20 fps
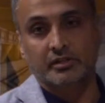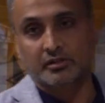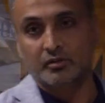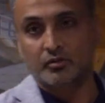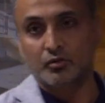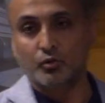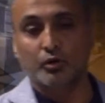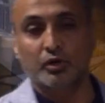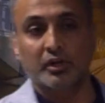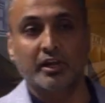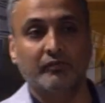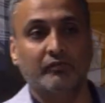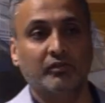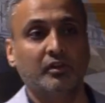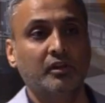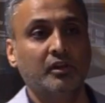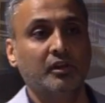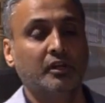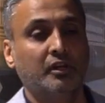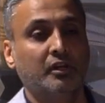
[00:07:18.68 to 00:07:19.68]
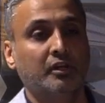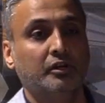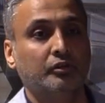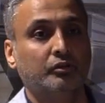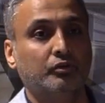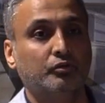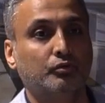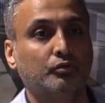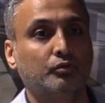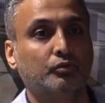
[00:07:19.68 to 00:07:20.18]
code level
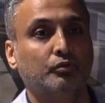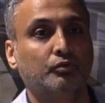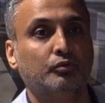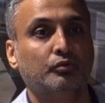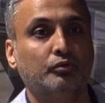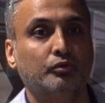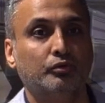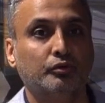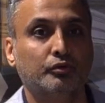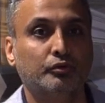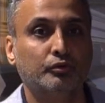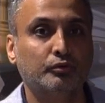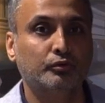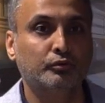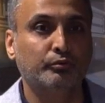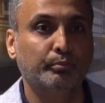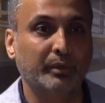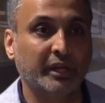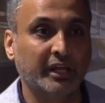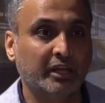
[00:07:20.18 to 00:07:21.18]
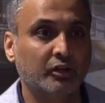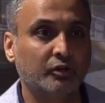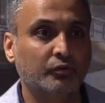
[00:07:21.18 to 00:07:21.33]
to make